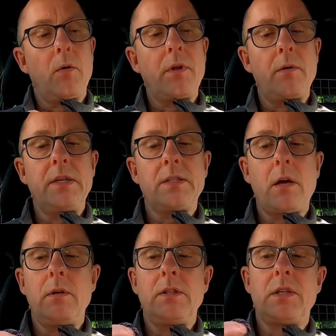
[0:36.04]
although
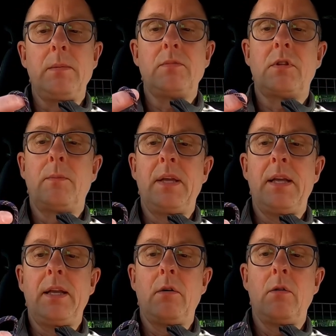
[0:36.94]
this only seems to
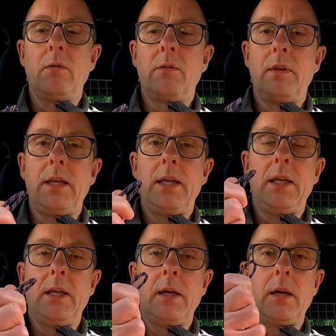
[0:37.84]
be on
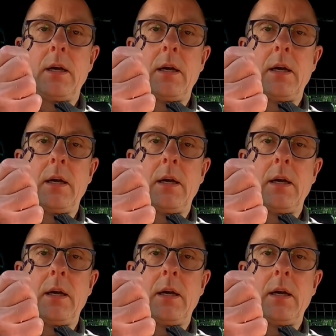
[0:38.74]
the